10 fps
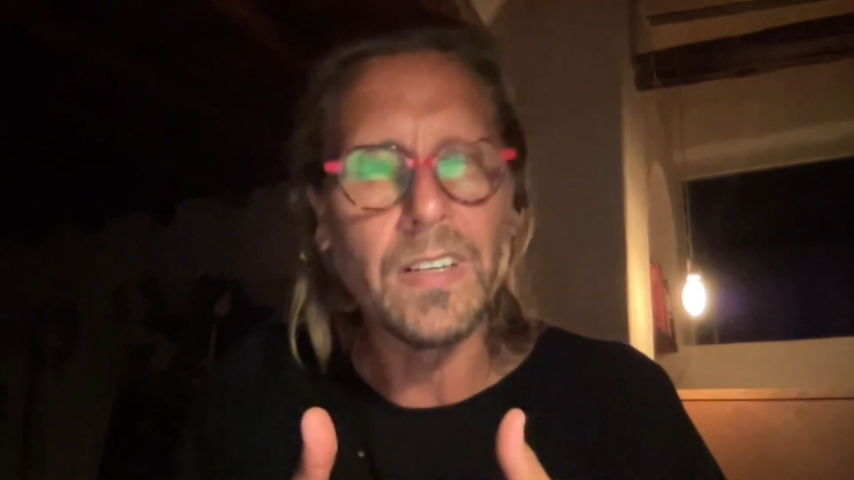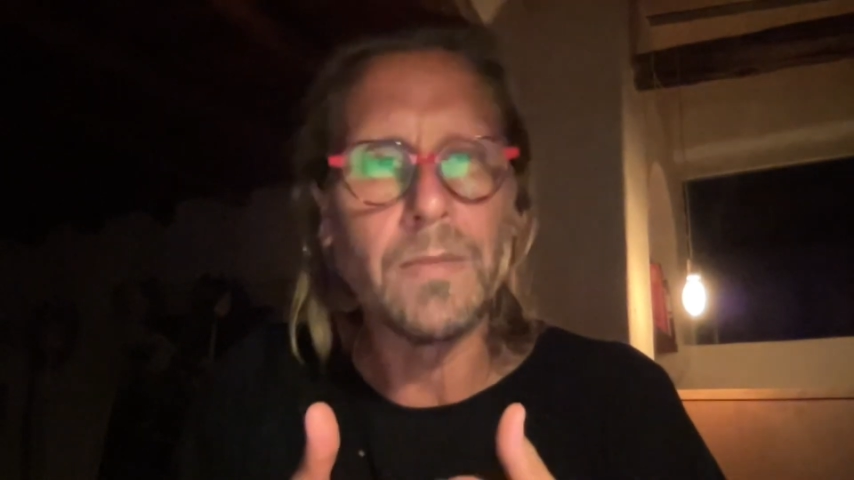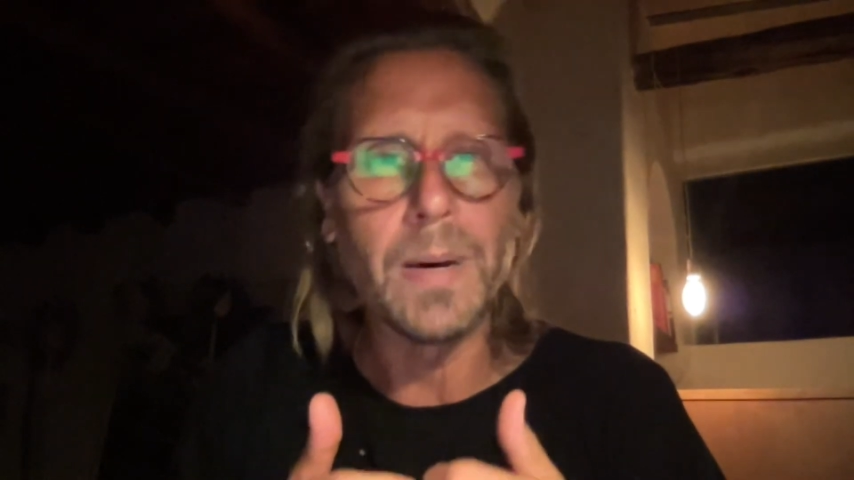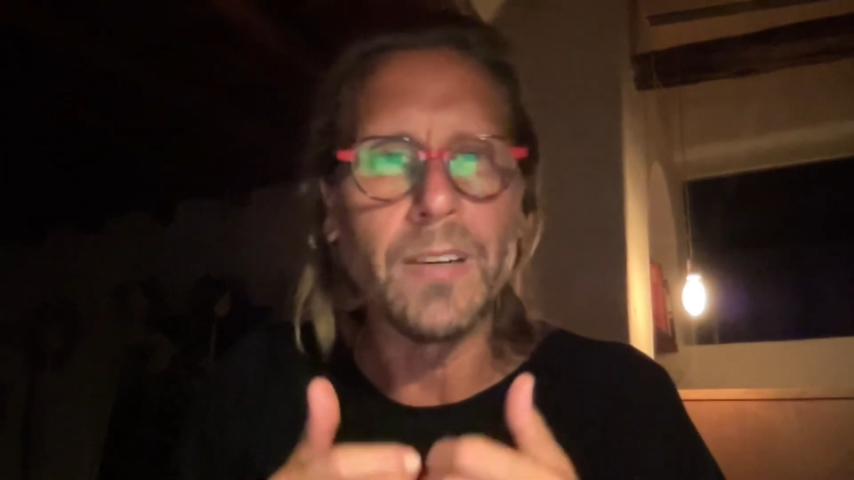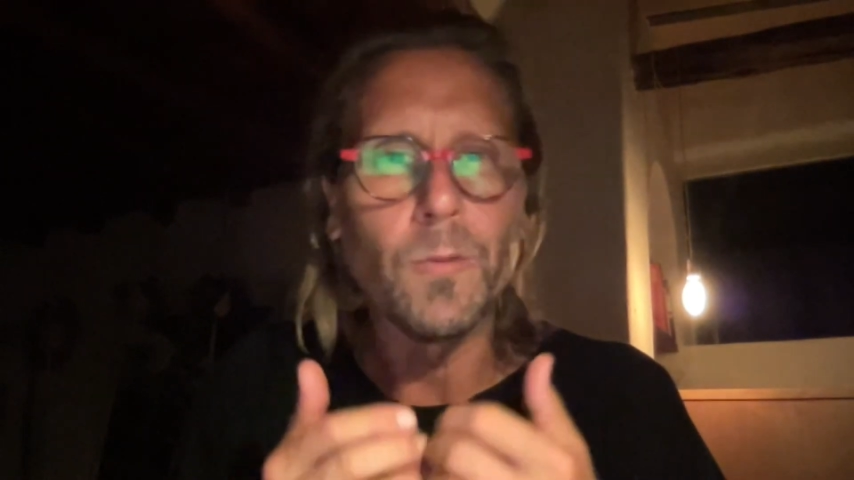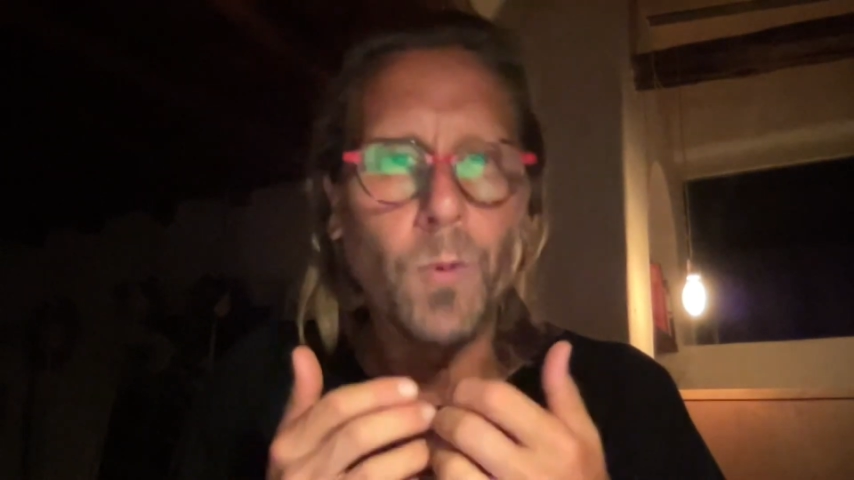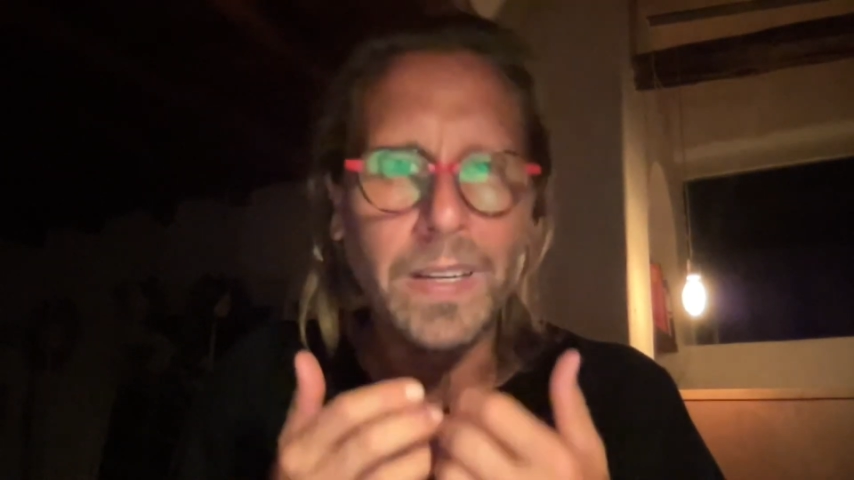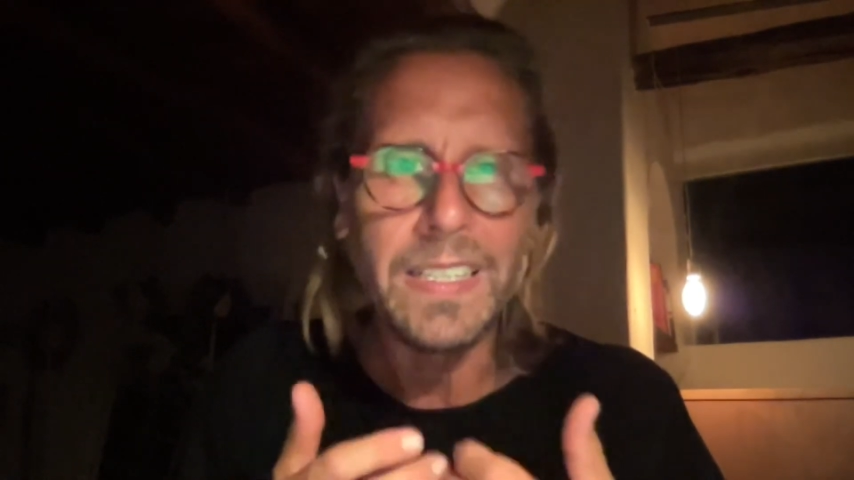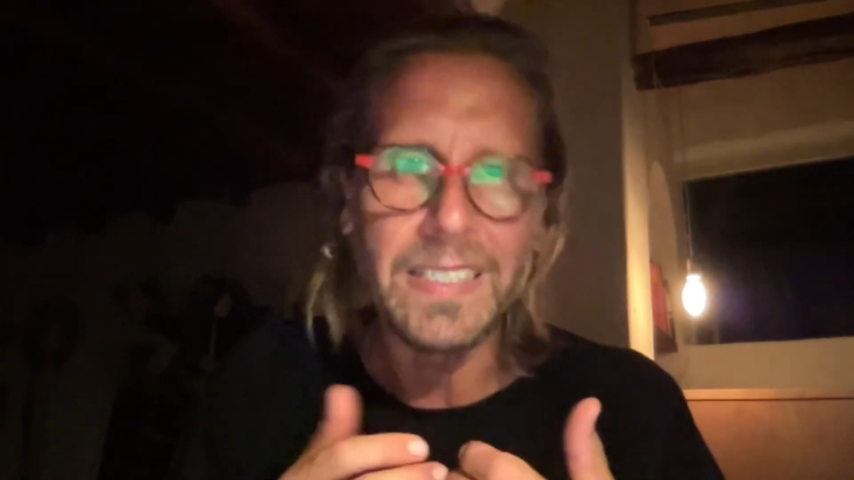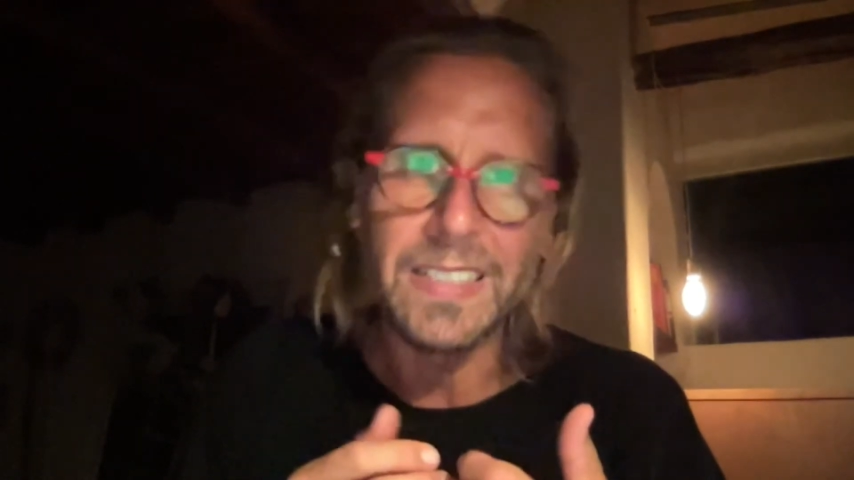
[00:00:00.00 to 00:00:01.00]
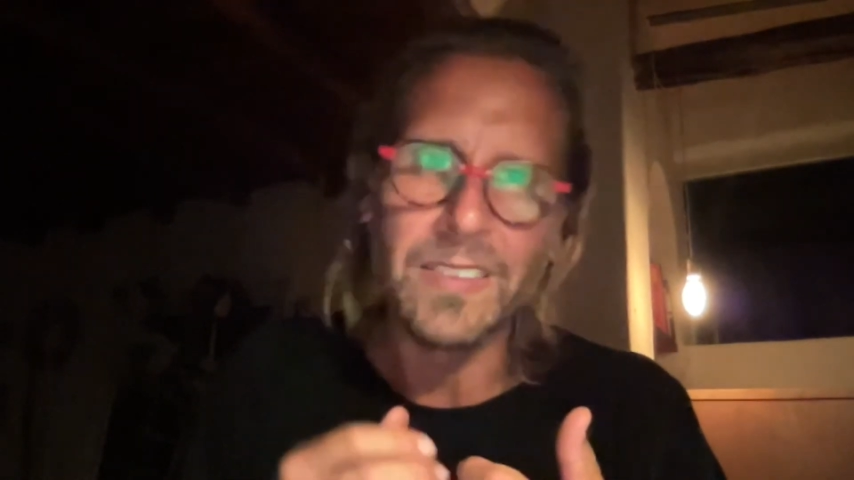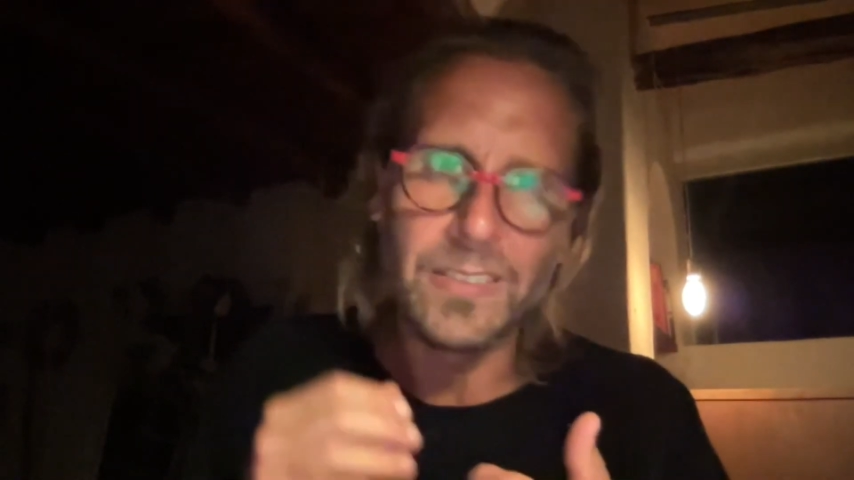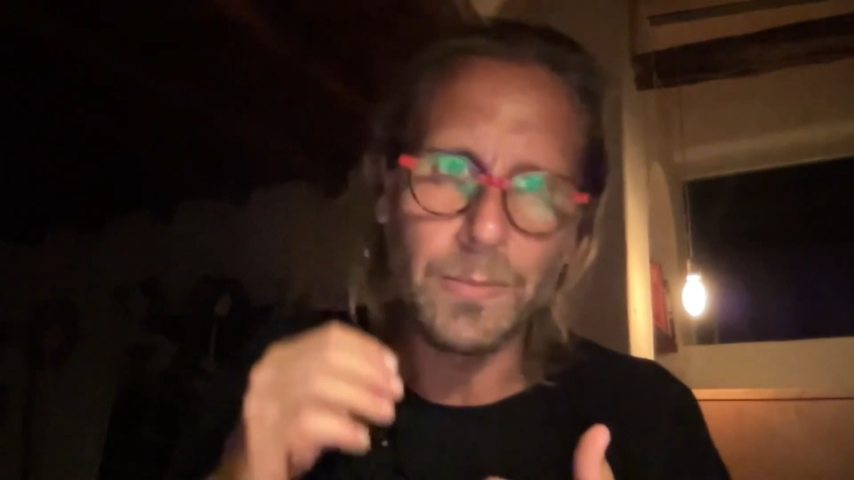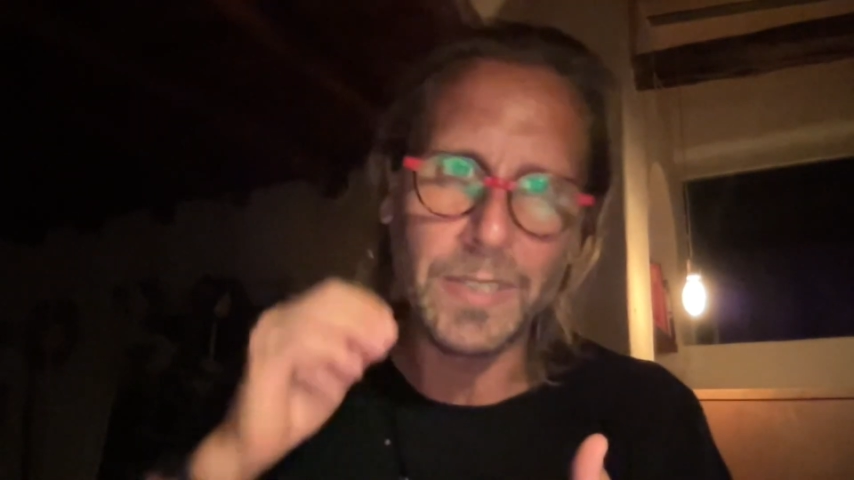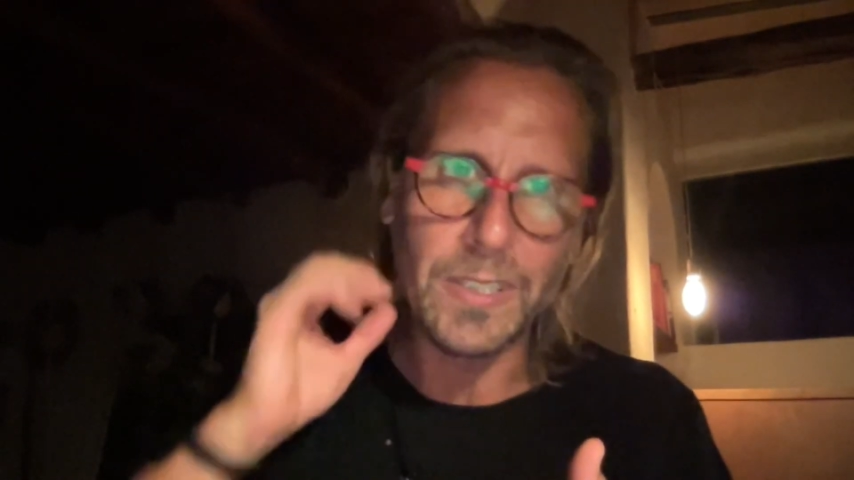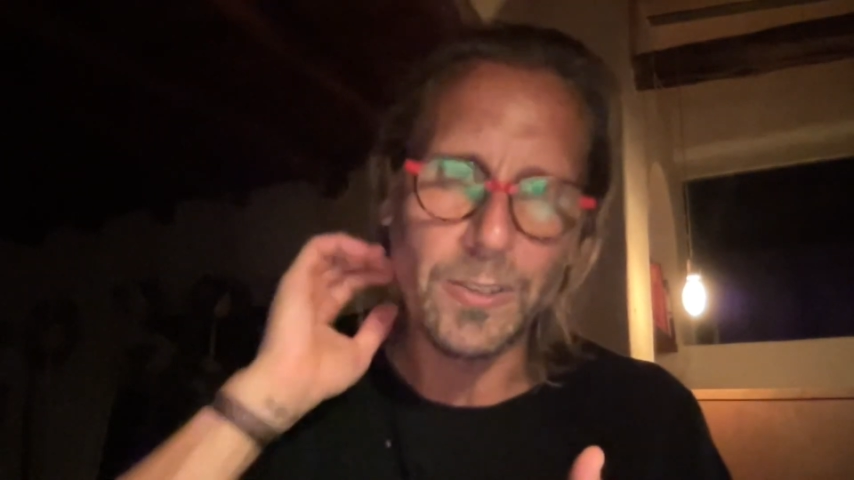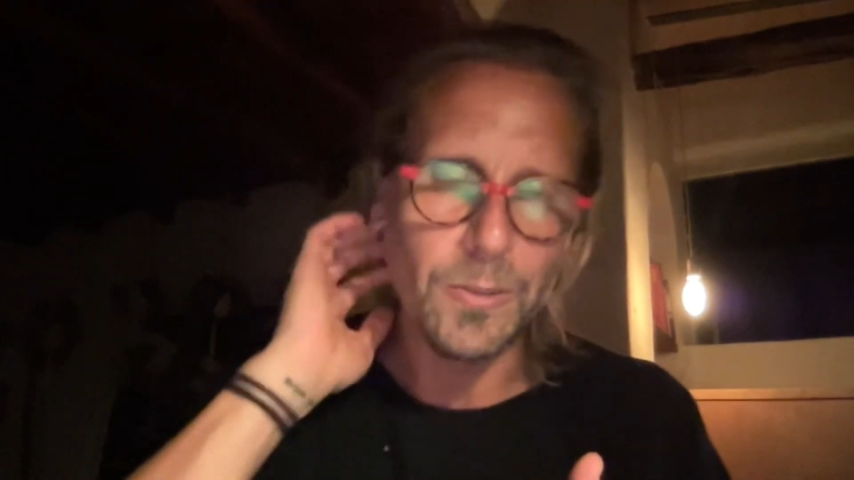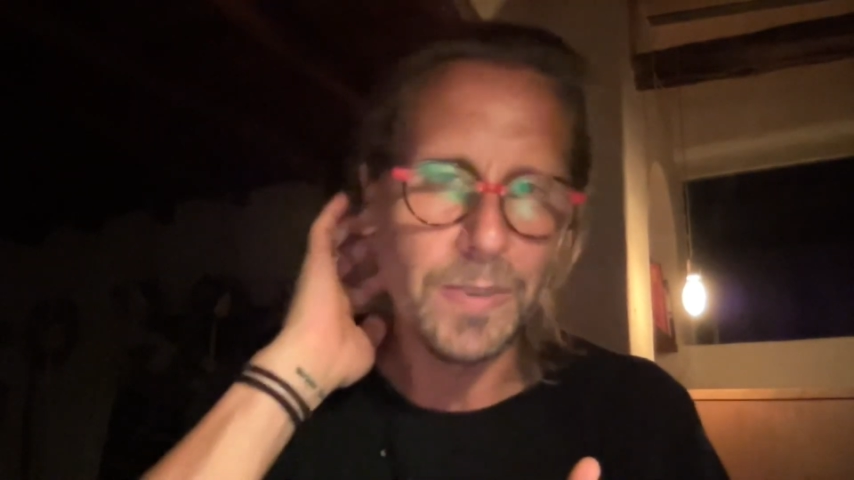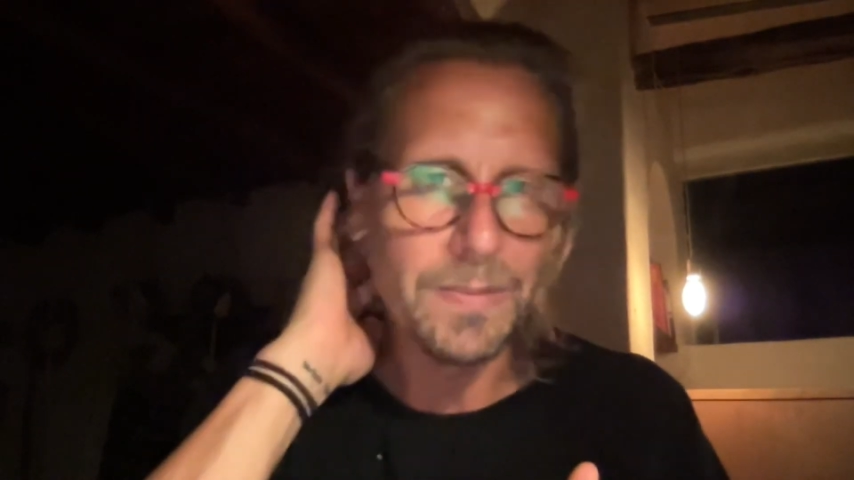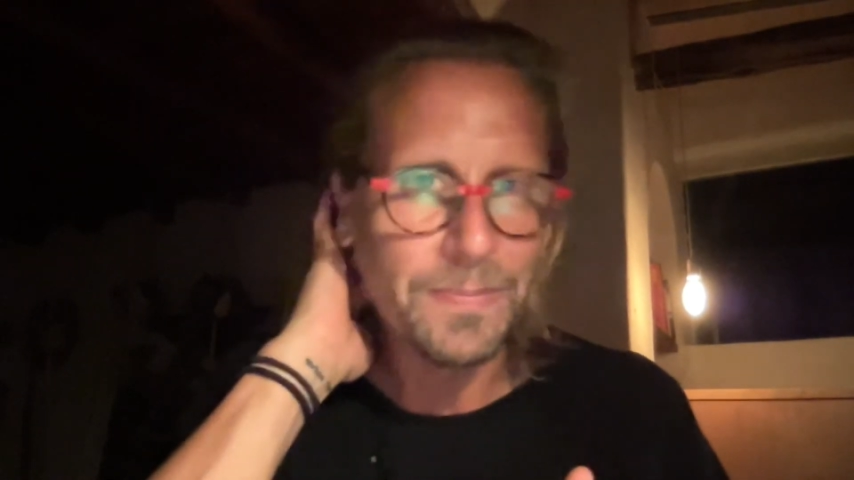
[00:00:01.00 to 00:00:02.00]
about what it is to be
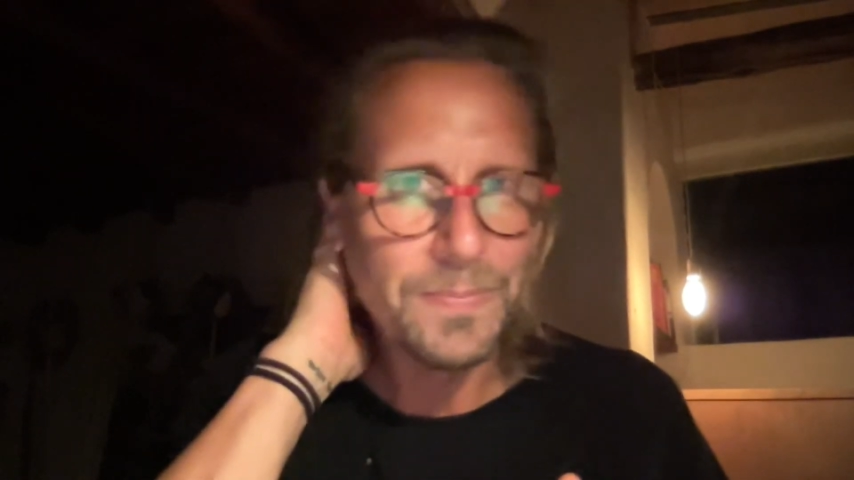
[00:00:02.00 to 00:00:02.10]
human.